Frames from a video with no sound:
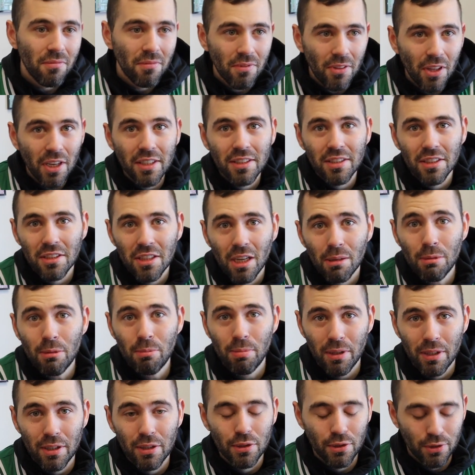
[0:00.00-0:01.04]
it's a
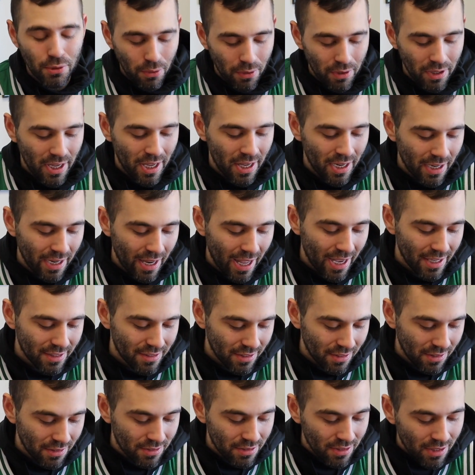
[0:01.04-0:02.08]
double-bladed sword in an
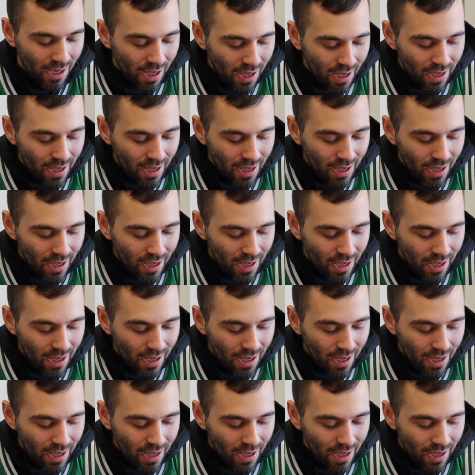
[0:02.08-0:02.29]
essence.